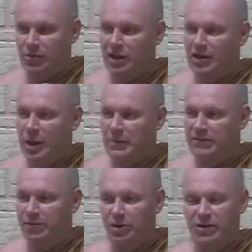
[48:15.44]
welcome
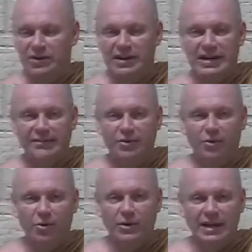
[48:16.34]
if you want to leave the
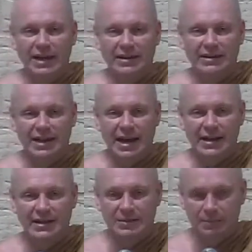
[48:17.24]
hall at any
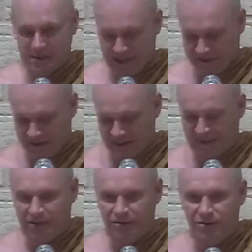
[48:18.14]
stage. Please feel
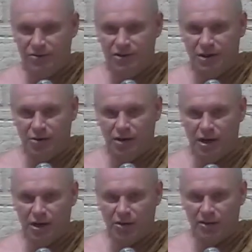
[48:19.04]
free to do so.
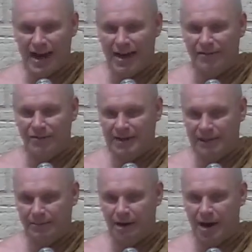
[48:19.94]
You don't have to
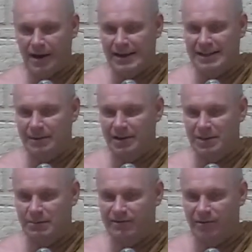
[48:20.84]
take part, as I
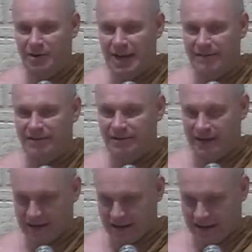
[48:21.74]
mentioned before, in
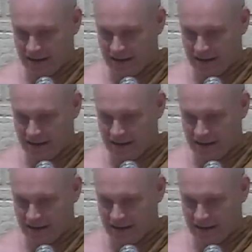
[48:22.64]
everything here.